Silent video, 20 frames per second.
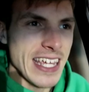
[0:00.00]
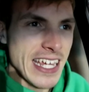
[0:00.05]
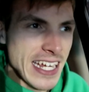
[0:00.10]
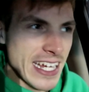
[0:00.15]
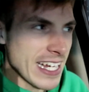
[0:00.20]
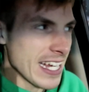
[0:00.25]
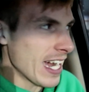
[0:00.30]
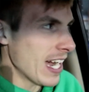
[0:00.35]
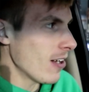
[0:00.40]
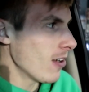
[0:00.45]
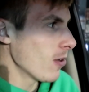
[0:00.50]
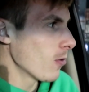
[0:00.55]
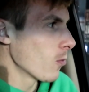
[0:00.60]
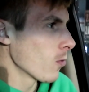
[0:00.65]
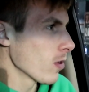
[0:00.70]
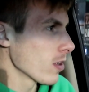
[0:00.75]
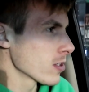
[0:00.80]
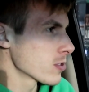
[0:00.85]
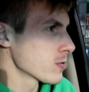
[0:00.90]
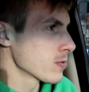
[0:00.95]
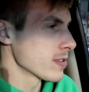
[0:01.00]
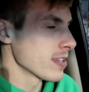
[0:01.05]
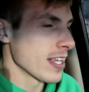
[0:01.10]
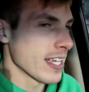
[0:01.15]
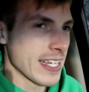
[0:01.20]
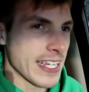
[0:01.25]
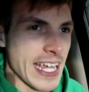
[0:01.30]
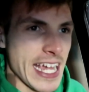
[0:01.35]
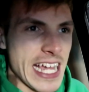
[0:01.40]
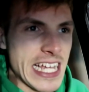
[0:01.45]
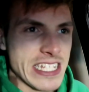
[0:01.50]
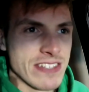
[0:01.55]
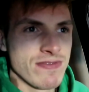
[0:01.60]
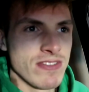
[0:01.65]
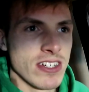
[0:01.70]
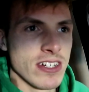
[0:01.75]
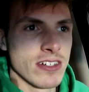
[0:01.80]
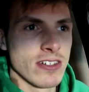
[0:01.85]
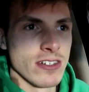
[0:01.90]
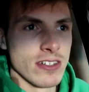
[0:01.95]
think how it works with like gas
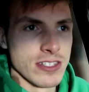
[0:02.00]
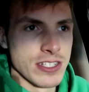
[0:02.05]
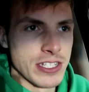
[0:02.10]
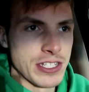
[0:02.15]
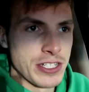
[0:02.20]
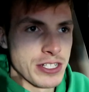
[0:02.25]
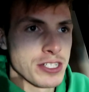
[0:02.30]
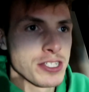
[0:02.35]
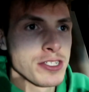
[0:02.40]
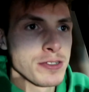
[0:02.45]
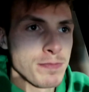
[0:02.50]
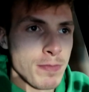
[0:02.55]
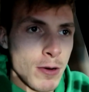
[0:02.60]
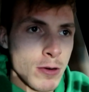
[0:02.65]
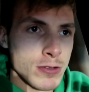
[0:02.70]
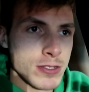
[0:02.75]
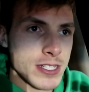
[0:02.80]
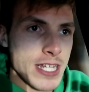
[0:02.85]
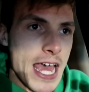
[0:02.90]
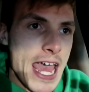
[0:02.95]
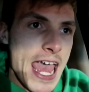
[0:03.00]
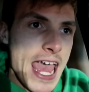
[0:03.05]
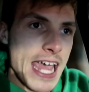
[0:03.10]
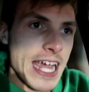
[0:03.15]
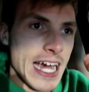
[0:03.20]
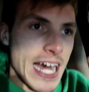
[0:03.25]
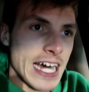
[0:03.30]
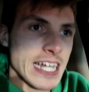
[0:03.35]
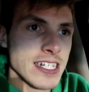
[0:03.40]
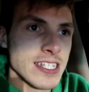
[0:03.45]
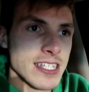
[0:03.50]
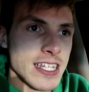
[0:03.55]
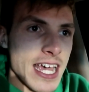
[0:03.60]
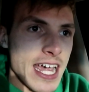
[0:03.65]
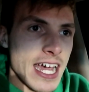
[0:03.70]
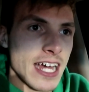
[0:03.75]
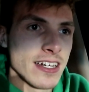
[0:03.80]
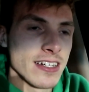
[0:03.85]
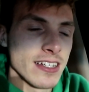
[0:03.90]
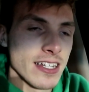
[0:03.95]
vehicles is you're supposed to hang on to the
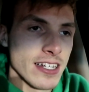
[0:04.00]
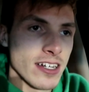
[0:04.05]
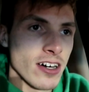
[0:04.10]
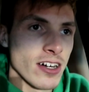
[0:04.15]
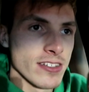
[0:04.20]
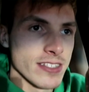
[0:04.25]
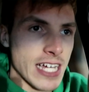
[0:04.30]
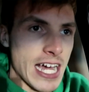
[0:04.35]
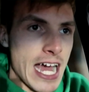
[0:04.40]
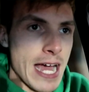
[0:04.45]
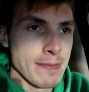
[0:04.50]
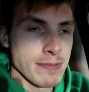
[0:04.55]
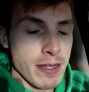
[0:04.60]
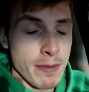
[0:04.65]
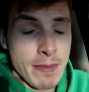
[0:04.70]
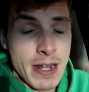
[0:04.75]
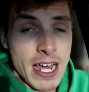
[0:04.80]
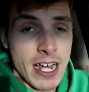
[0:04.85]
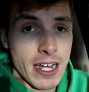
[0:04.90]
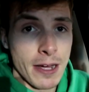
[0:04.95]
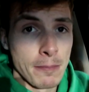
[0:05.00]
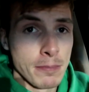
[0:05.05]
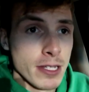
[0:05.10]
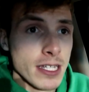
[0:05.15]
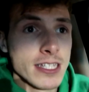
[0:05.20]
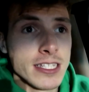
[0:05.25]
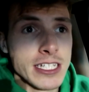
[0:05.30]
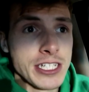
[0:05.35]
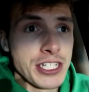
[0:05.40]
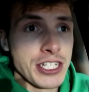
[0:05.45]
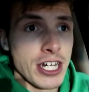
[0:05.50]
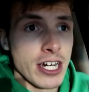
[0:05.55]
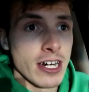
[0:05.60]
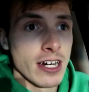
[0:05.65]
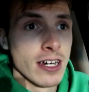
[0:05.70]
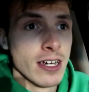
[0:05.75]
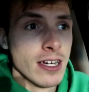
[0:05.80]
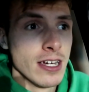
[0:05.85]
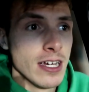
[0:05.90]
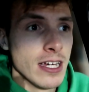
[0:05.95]
handle at all times. I'm not completely
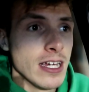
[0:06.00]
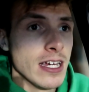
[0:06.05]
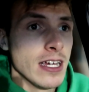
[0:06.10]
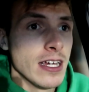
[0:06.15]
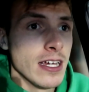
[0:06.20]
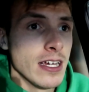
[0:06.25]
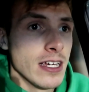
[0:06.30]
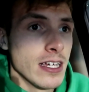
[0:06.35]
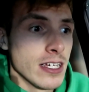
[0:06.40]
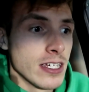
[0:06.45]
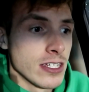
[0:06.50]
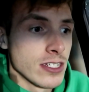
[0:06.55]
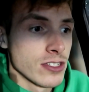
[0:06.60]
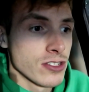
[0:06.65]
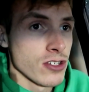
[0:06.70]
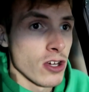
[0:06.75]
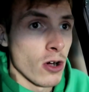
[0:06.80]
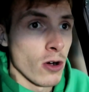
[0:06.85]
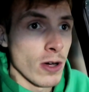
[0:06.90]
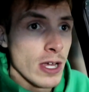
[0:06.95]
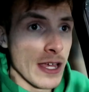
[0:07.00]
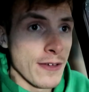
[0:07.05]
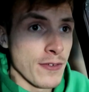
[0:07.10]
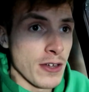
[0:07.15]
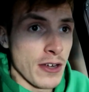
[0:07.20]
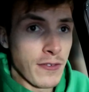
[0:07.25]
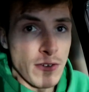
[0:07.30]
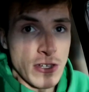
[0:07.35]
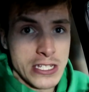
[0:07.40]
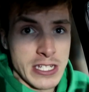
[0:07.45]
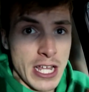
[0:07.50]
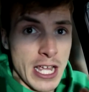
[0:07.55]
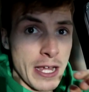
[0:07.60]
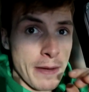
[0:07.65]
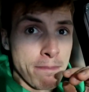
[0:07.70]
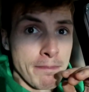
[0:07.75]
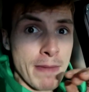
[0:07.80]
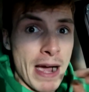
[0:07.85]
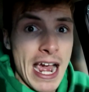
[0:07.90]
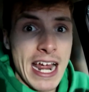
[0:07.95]
sure. So even if it's
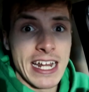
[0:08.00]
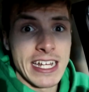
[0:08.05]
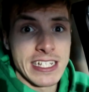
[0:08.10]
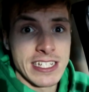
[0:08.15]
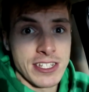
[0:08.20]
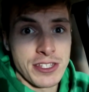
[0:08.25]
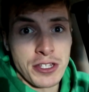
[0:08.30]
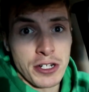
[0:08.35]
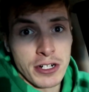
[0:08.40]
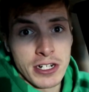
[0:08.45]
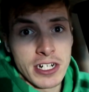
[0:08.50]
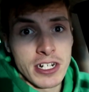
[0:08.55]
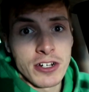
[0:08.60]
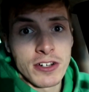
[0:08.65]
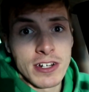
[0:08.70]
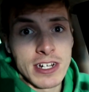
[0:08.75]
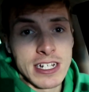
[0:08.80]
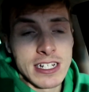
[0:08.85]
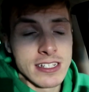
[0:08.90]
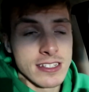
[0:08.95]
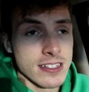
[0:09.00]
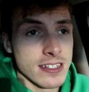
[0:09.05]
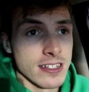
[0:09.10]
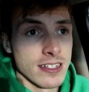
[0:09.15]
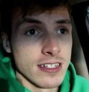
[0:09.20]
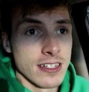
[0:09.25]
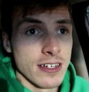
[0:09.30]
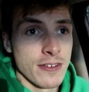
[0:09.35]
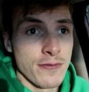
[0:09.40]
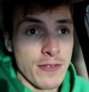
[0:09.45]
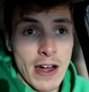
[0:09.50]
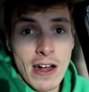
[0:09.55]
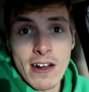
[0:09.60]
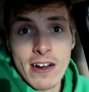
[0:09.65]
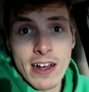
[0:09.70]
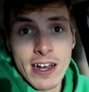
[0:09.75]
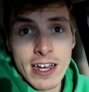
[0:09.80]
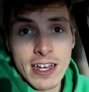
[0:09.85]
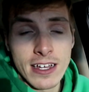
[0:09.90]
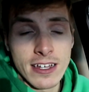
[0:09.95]
like minus 30 degrees
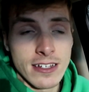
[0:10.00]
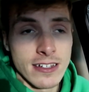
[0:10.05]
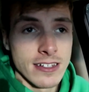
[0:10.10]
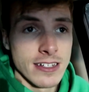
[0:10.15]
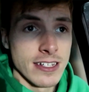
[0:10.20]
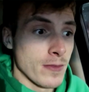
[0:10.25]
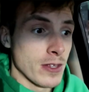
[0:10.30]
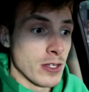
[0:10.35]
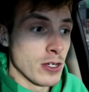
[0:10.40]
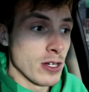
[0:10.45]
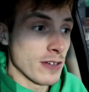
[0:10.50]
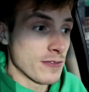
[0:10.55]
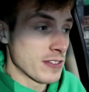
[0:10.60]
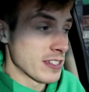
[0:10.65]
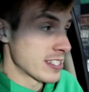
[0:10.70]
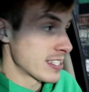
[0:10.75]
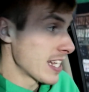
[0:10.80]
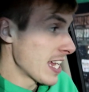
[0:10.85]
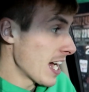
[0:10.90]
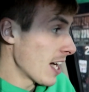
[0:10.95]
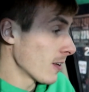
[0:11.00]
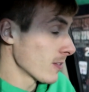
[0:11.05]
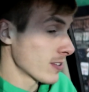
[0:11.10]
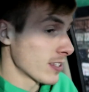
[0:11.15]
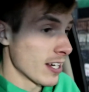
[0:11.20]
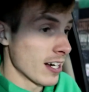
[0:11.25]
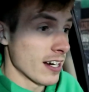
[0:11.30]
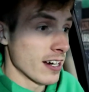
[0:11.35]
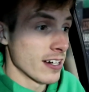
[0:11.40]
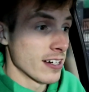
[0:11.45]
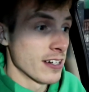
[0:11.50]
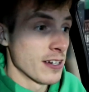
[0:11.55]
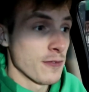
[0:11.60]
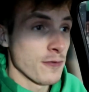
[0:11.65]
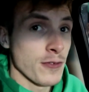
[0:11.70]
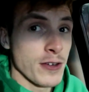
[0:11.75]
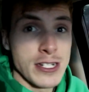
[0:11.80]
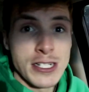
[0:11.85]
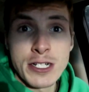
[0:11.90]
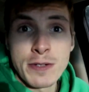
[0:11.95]
Fahrenheit, you have to stay out there,
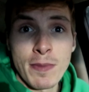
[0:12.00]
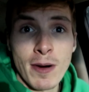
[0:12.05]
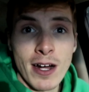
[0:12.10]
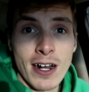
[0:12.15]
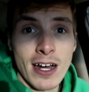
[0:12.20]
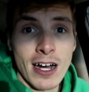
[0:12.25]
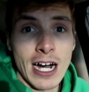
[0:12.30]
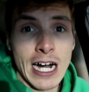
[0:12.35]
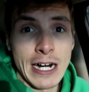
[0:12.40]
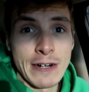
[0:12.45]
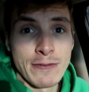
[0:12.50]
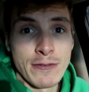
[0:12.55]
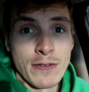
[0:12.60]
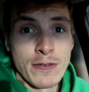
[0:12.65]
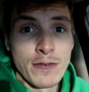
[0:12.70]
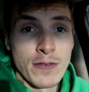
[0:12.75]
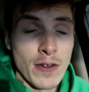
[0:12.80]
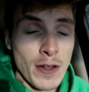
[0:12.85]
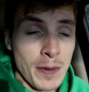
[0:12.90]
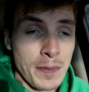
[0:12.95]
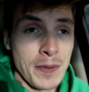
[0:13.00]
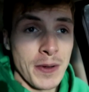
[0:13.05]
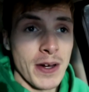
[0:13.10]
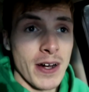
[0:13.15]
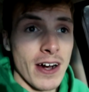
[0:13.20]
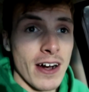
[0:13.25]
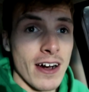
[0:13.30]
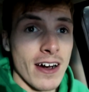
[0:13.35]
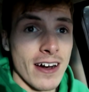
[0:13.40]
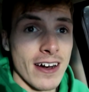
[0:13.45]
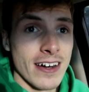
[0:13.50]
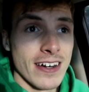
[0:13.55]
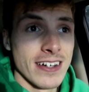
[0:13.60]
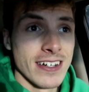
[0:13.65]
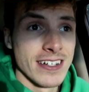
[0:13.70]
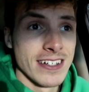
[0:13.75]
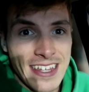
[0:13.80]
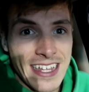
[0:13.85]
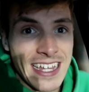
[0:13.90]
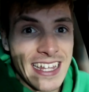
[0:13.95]
freeze your butt off, fill up your car,
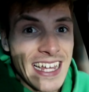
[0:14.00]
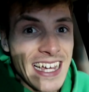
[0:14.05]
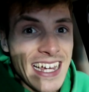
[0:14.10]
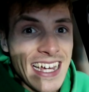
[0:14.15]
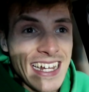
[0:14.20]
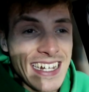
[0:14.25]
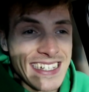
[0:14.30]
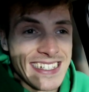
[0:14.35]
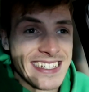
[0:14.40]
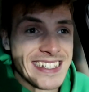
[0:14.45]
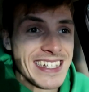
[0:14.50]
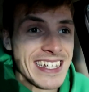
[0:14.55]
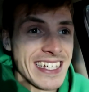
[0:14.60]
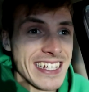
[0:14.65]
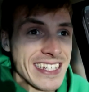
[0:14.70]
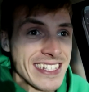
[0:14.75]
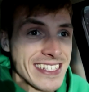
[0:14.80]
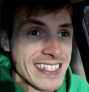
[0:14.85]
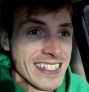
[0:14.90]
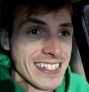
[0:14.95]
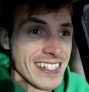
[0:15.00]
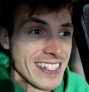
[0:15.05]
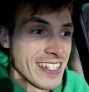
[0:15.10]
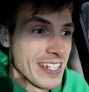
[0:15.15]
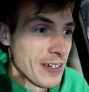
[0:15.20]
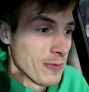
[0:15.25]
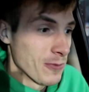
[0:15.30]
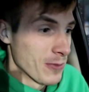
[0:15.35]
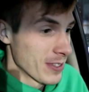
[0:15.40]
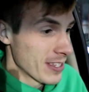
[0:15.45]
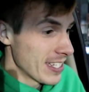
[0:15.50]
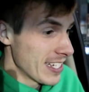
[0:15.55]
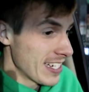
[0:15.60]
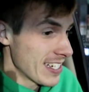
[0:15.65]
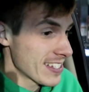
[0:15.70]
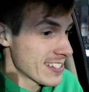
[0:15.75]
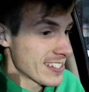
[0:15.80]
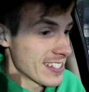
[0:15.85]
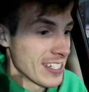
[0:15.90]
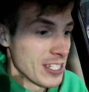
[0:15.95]
and that kind of stinks. With
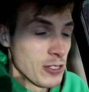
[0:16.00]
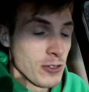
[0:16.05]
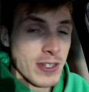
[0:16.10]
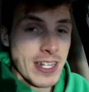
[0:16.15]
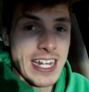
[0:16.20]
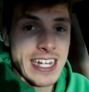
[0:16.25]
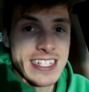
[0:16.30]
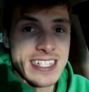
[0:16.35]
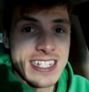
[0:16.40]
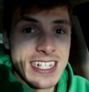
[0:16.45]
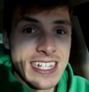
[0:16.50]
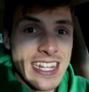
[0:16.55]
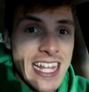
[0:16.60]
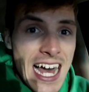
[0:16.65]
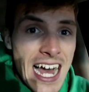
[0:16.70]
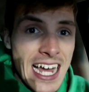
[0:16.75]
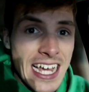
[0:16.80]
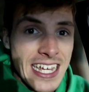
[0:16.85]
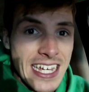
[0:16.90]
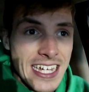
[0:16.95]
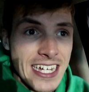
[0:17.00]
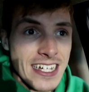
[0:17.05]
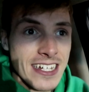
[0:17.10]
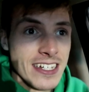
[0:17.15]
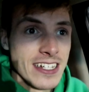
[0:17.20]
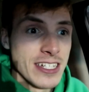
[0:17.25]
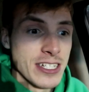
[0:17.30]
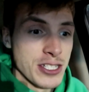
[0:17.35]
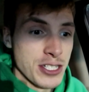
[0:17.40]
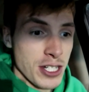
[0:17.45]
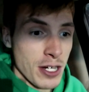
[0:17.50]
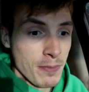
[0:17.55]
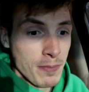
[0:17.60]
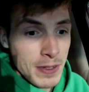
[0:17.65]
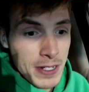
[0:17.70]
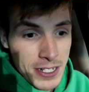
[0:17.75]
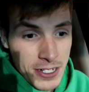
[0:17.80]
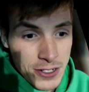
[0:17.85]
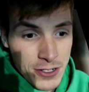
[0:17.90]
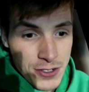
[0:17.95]
this, you can actually lock it, jump
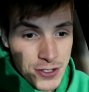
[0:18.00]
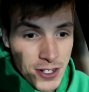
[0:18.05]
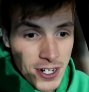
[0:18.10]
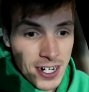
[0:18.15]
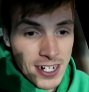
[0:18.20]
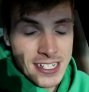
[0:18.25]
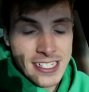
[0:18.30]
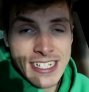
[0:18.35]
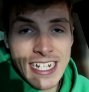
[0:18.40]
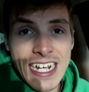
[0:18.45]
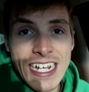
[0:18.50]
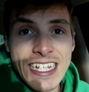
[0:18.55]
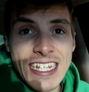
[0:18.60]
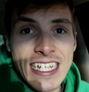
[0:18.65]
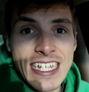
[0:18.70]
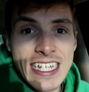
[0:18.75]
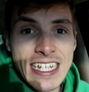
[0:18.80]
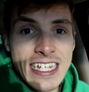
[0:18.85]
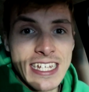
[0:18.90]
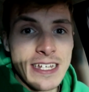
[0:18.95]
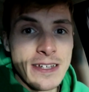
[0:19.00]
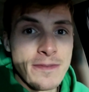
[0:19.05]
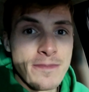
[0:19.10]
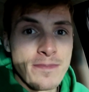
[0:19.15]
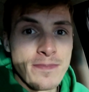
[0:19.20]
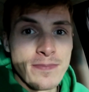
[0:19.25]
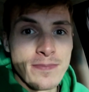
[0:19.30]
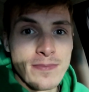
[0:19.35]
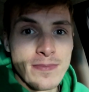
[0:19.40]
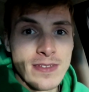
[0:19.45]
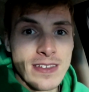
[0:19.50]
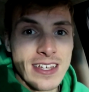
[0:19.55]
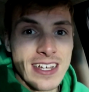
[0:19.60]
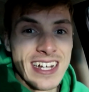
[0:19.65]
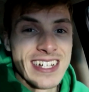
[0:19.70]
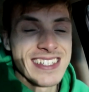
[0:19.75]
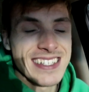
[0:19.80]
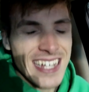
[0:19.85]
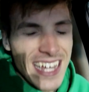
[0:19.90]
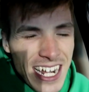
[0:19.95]
into your truck, stay in the heat,
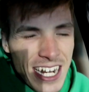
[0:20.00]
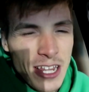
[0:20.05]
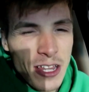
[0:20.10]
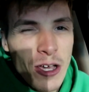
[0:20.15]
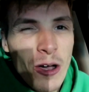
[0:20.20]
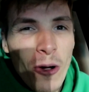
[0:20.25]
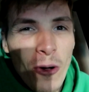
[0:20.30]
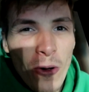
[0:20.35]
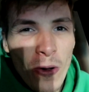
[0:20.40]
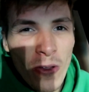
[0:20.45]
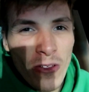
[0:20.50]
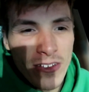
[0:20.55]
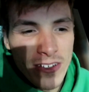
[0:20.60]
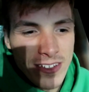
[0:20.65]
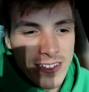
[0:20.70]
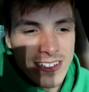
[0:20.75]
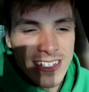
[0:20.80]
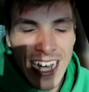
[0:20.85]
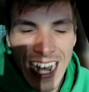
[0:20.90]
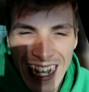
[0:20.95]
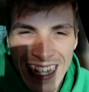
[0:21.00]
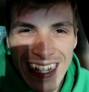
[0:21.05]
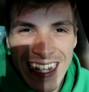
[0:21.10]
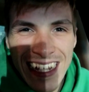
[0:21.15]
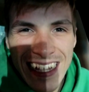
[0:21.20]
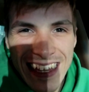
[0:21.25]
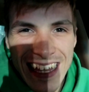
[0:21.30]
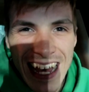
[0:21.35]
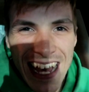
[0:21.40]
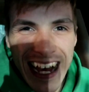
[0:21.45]
and stay out of the cold. I like